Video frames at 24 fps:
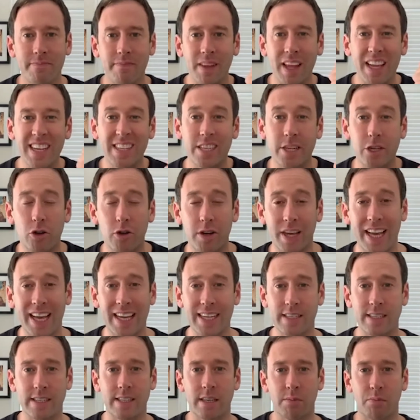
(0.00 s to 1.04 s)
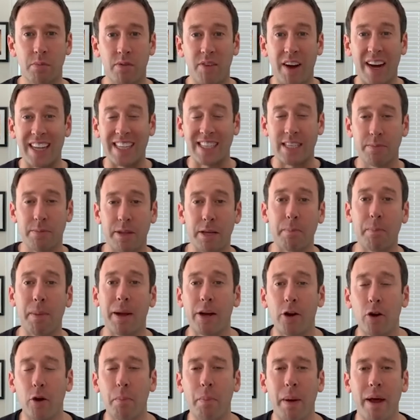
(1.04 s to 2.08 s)
Is it your kids, providing something bigger
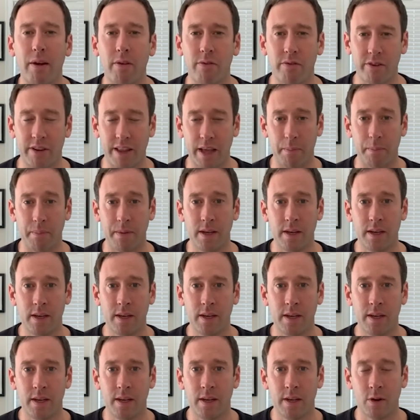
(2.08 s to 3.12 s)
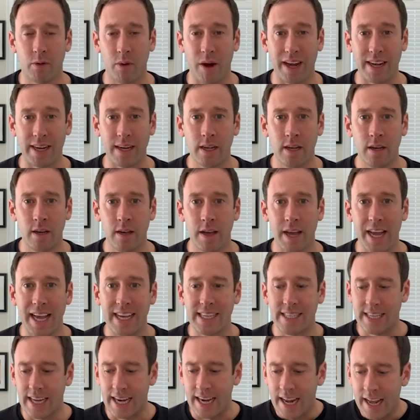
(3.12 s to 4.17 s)
and better for them, right? Is
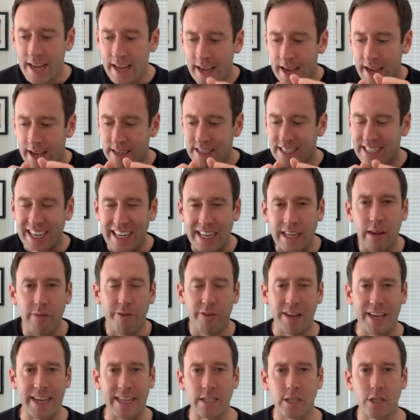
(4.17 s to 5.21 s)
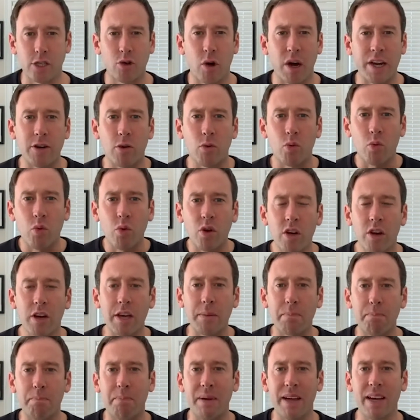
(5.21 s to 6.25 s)
it significance, trying to really
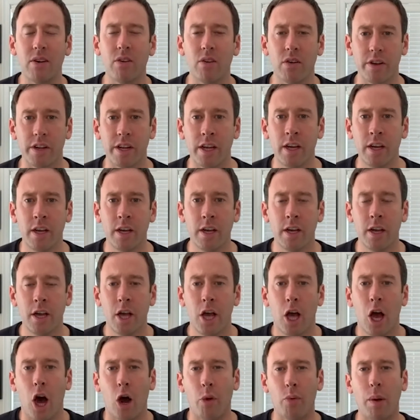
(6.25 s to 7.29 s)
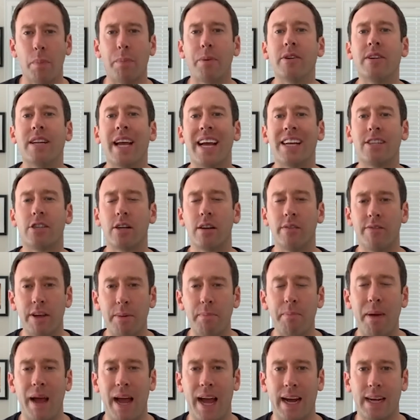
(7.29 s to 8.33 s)
build a reputation of
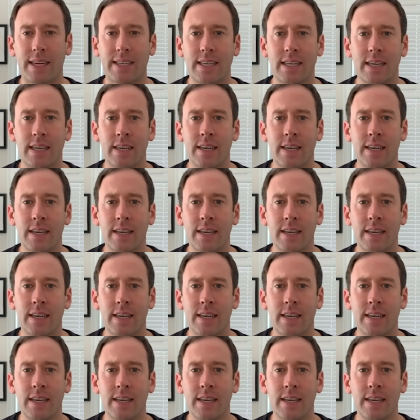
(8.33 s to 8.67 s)
impact?